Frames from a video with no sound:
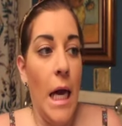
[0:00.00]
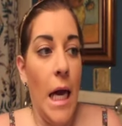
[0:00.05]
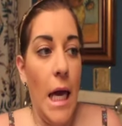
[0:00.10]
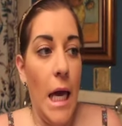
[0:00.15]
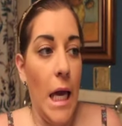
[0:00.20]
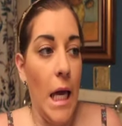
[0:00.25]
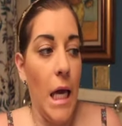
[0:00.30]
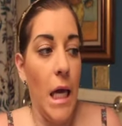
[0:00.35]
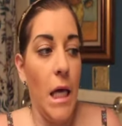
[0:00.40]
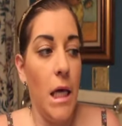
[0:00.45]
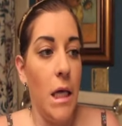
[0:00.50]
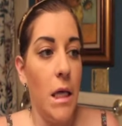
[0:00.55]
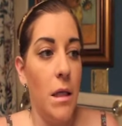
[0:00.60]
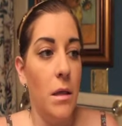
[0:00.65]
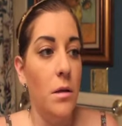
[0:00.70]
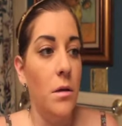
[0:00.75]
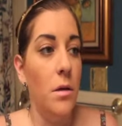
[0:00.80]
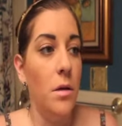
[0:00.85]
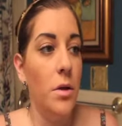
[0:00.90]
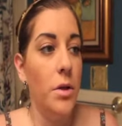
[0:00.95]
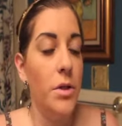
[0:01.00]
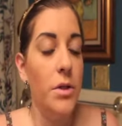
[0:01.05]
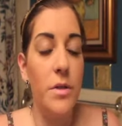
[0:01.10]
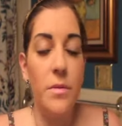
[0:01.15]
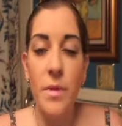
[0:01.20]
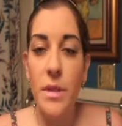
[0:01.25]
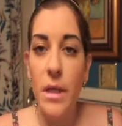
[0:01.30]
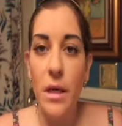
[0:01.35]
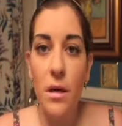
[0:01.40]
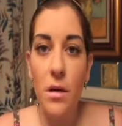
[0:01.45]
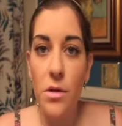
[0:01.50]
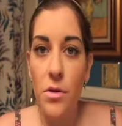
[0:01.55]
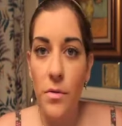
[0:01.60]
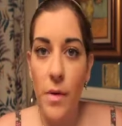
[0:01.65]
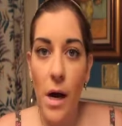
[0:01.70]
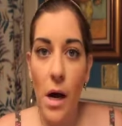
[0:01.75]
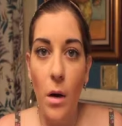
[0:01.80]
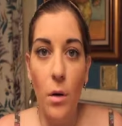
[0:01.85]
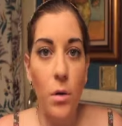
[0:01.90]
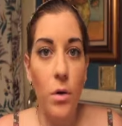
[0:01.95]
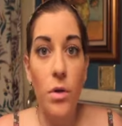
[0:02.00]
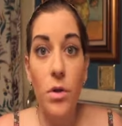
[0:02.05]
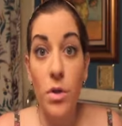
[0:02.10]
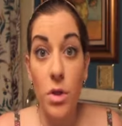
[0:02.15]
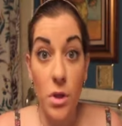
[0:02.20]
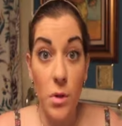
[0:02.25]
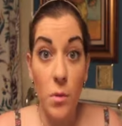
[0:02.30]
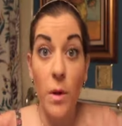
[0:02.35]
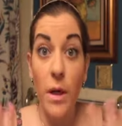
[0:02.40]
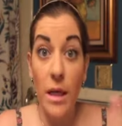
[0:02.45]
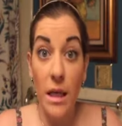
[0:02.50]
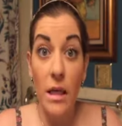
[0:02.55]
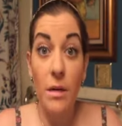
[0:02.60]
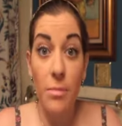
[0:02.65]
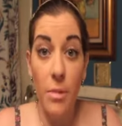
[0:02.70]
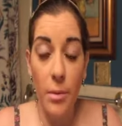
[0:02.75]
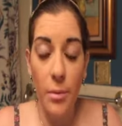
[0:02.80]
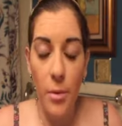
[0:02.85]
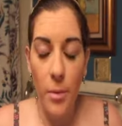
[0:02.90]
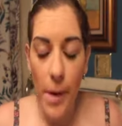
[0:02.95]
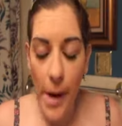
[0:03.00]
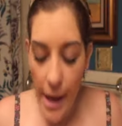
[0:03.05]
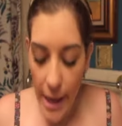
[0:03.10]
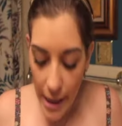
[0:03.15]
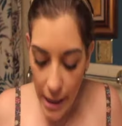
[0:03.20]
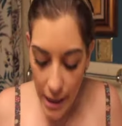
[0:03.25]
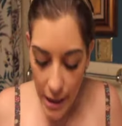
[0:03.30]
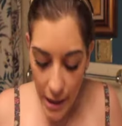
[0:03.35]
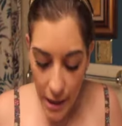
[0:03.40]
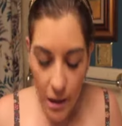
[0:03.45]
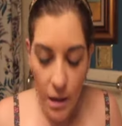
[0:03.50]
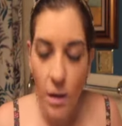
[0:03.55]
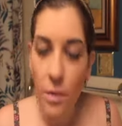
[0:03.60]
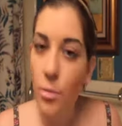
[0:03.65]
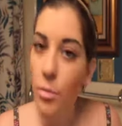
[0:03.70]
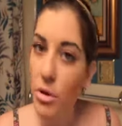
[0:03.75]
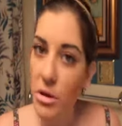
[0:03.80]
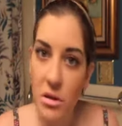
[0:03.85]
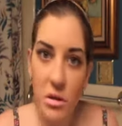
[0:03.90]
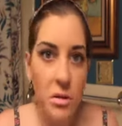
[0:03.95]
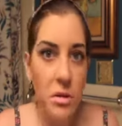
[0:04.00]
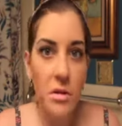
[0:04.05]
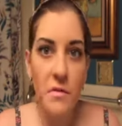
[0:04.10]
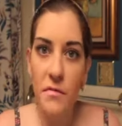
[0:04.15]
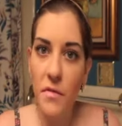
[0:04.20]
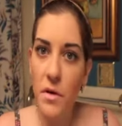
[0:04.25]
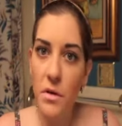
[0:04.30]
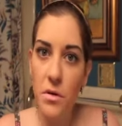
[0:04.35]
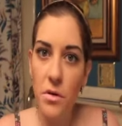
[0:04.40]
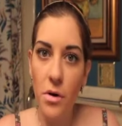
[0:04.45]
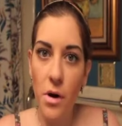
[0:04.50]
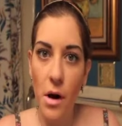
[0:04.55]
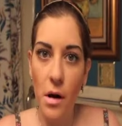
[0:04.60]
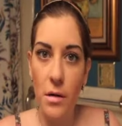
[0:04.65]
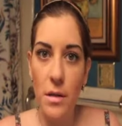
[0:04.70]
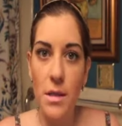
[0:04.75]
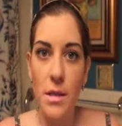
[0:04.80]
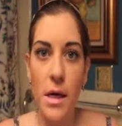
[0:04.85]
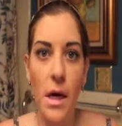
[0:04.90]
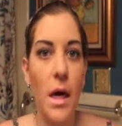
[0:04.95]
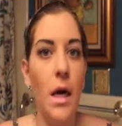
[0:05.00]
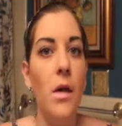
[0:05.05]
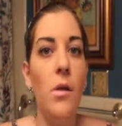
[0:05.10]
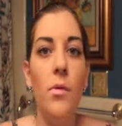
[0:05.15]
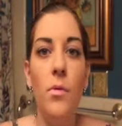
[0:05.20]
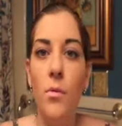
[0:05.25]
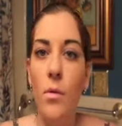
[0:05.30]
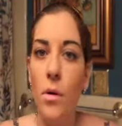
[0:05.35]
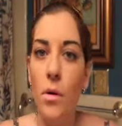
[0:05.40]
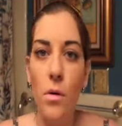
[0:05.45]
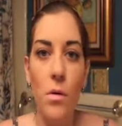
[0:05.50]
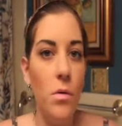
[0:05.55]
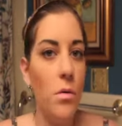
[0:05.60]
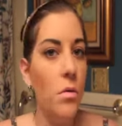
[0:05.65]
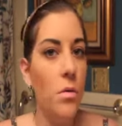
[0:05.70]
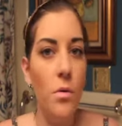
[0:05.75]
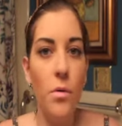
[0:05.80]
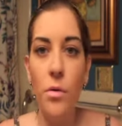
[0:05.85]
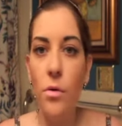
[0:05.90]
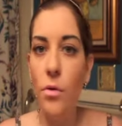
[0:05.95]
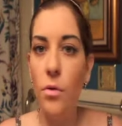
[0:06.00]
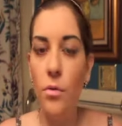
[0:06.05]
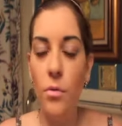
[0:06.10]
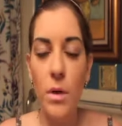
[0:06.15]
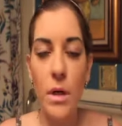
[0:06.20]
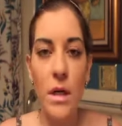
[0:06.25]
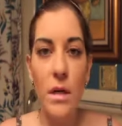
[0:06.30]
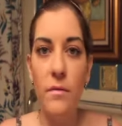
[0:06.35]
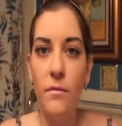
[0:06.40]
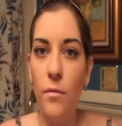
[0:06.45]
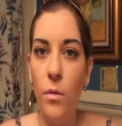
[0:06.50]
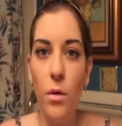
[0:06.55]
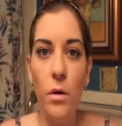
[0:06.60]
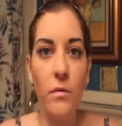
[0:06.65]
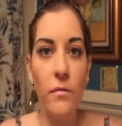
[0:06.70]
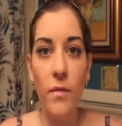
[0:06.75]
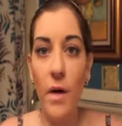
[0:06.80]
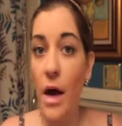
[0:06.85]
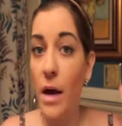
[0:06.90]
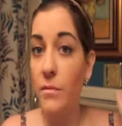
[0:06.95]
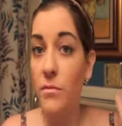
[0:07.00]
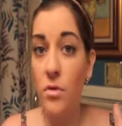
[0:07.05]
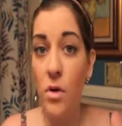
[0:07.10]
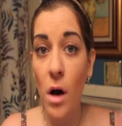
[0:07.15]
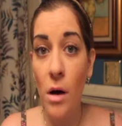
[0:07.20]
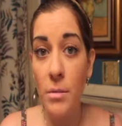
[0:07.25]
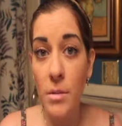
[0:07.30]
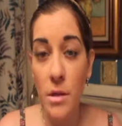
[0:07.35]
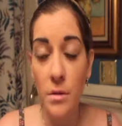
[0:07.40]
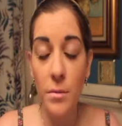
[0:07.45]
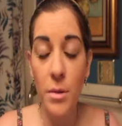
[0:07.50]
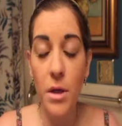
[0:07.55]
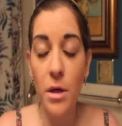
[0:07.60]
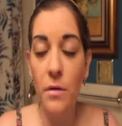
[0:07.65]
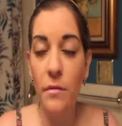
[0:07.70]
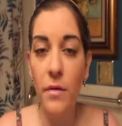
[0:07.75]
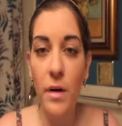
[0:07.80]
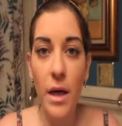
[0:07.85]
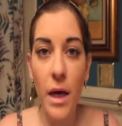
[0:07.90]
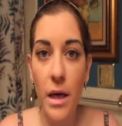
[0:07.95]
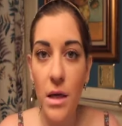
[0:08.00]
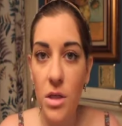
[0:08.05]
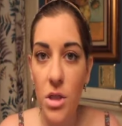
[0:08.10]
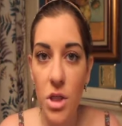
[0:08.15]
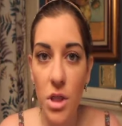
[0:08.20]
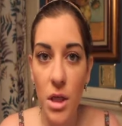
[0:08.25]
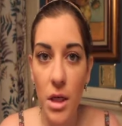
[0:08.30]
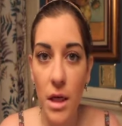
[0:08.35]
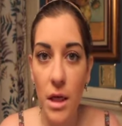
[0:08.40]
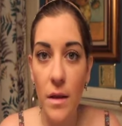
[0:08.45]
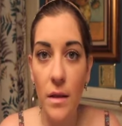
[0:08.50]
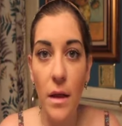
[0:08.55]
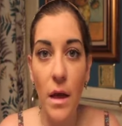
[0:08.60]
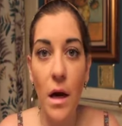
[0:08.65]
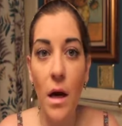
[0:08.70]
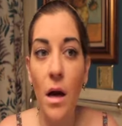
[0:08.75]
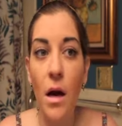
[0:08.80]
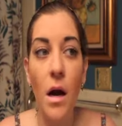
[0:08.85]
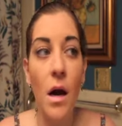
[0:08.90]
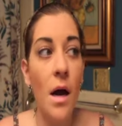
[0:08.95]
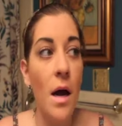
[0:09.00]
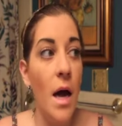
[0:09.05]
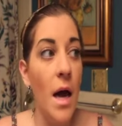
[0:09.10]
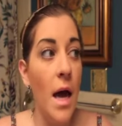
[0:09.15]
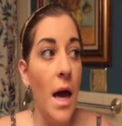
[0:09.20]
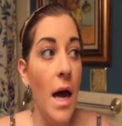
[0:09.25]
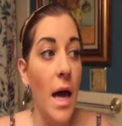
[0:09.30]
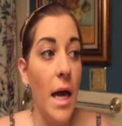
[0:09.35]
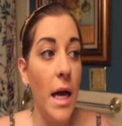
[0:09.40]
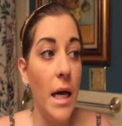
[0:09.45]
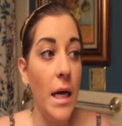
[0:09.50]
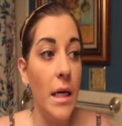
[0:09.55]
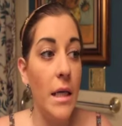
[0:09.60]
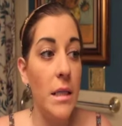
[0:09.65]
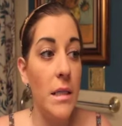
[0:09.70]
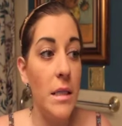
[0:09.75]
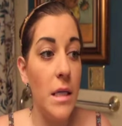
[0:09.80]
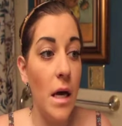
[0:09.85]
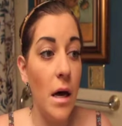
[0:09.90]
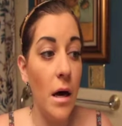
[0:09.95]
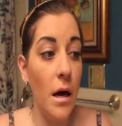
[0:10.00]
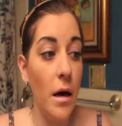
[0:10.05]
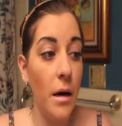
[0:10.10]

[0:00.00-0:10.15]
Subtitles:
and there's mosquitoes around where you just want to keep them away, bring your diffuser outside, throw 3, 4, 5 drops of purification in there, and